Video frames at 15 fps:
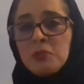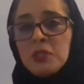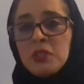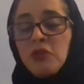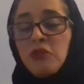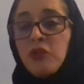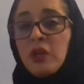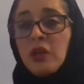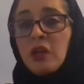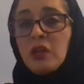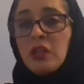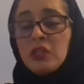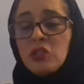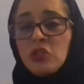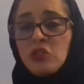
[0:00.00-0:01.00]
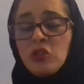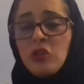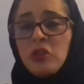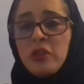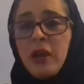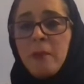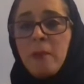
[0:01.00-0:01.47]
a specific
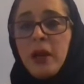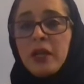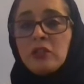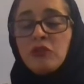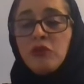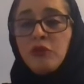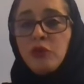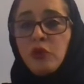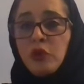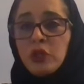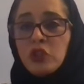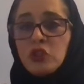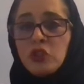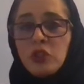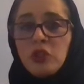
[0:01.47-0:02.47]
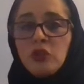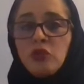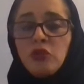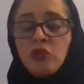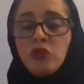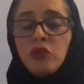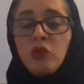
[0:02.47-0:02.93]
cluster that might flourish
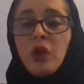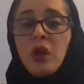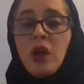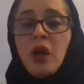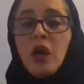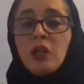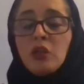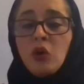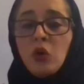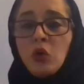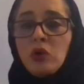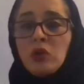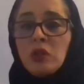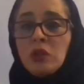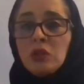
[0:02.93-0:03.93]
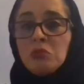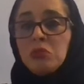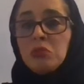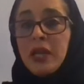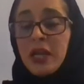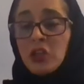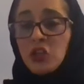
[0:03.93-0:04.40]
into a local
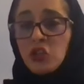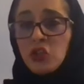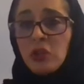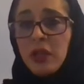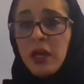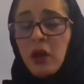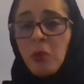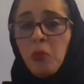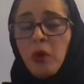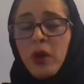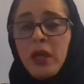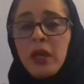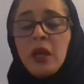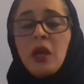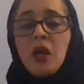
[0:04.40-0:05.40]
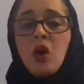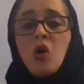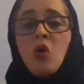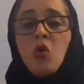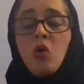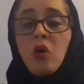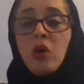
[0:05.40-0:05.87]
national outbreak
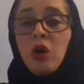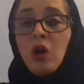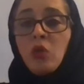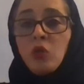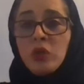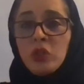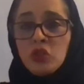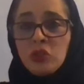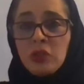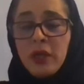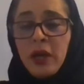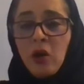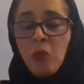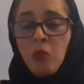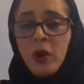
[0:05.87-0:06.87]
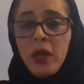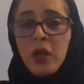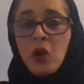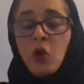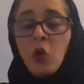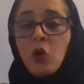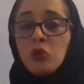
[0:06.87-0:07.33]
or a regional
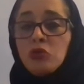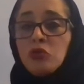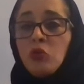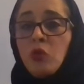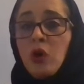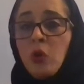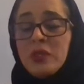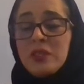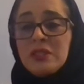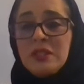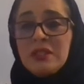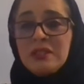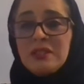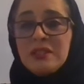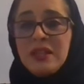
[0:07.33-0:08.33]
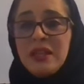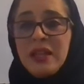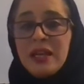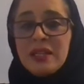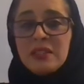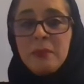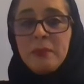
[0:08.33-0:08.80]
outbreak, or to what we see today
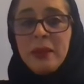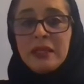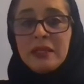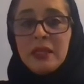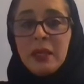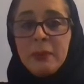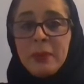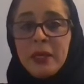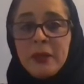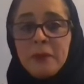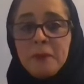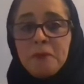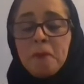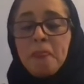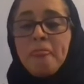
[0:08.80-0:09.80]
as a pandemic.